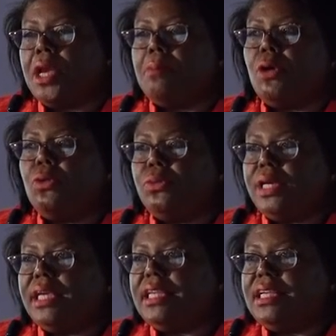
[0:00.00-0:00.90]
But
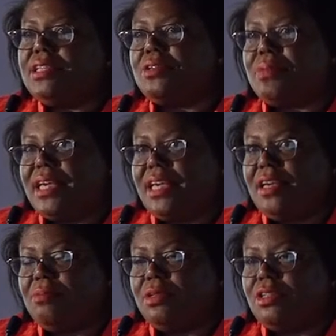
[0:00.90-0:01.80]
we need to be
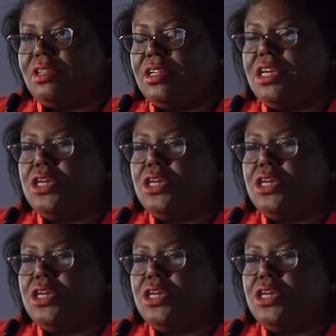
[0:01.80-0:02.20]
able